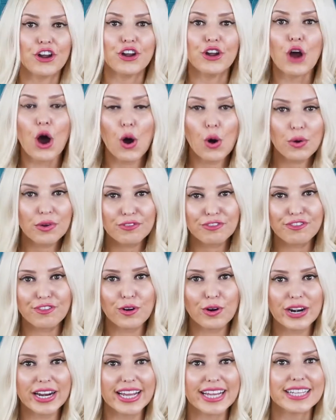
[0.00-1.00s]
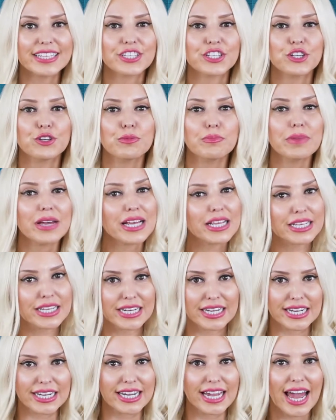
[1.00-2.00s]
Known for his
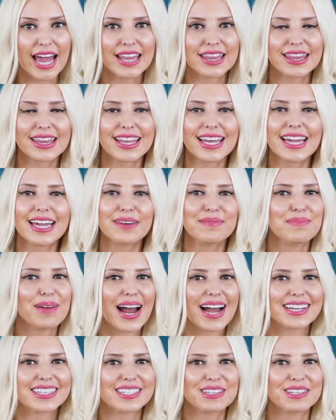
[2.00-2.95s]
humility and laid-back